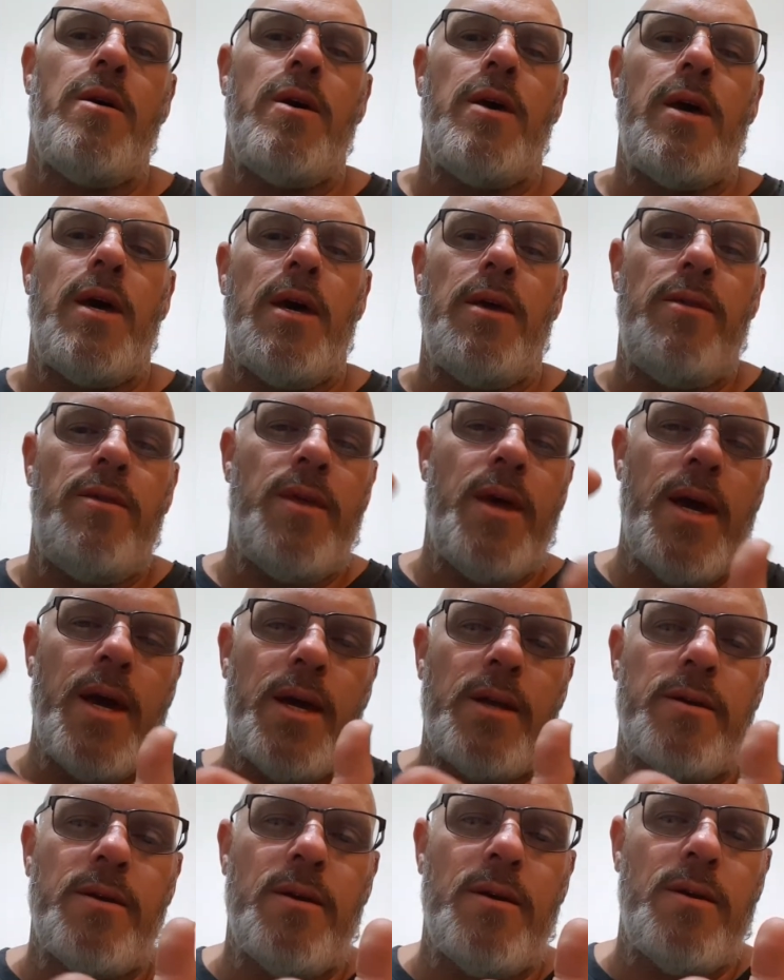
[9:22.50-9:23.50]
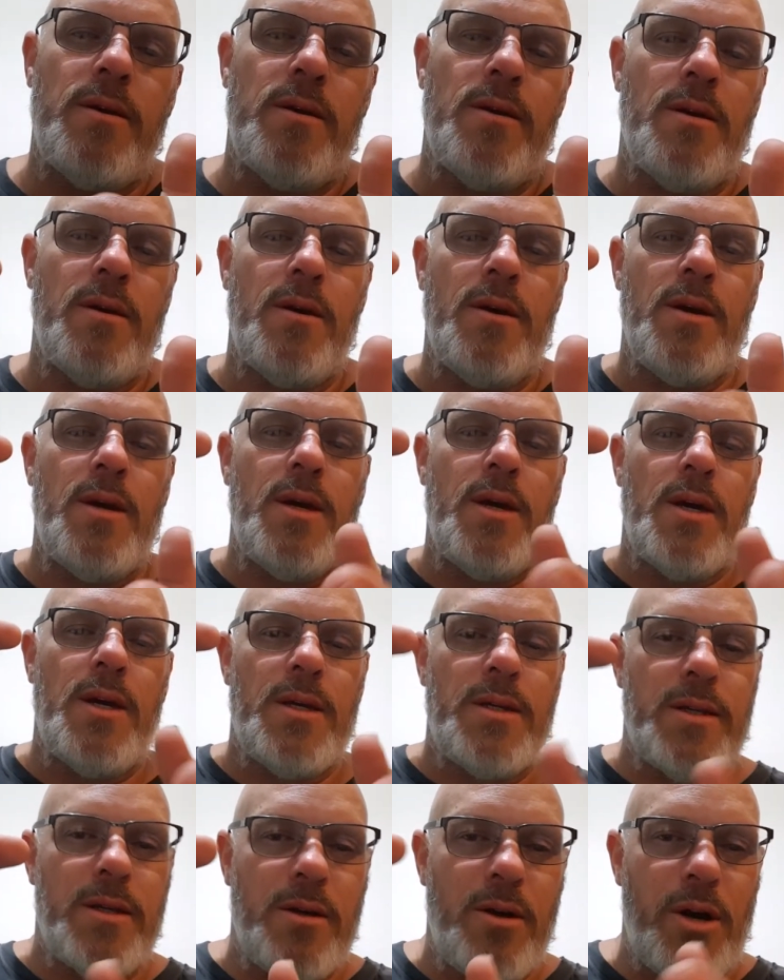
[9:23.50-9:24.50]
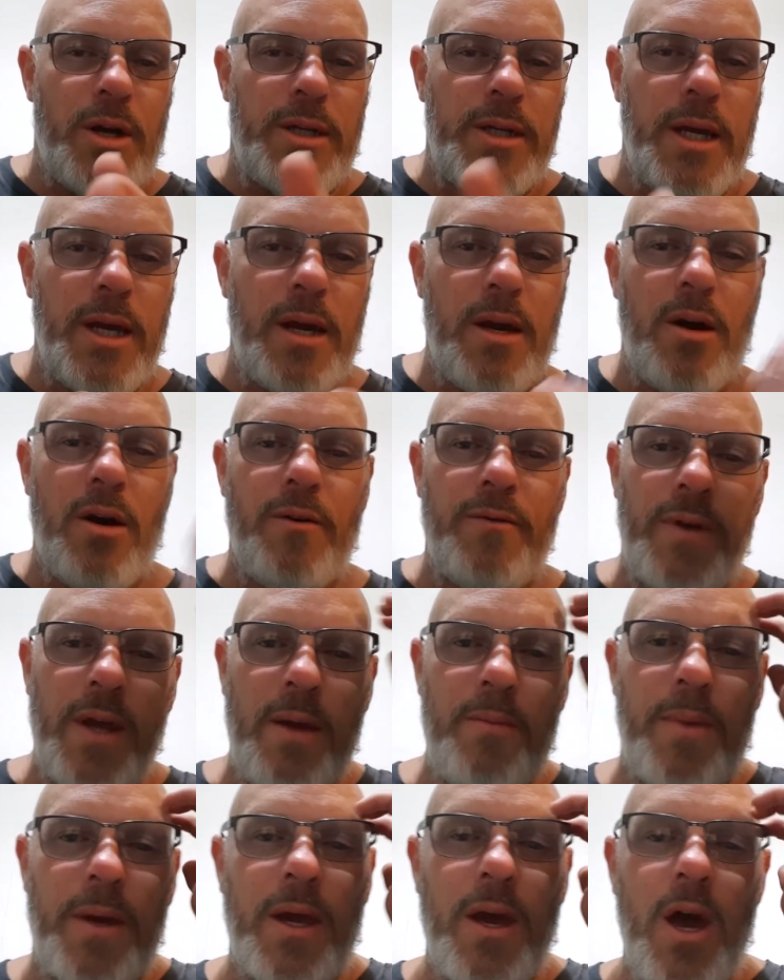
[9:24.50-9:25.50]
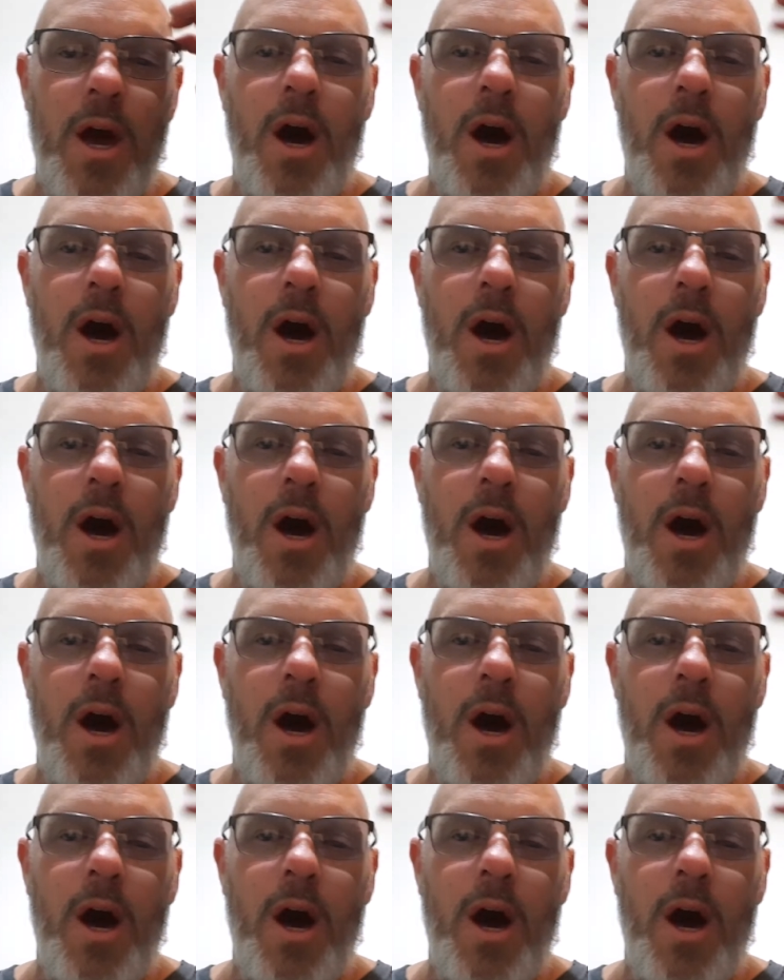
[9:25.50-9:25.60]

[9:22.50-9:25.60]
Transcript: And that is an idea of damping.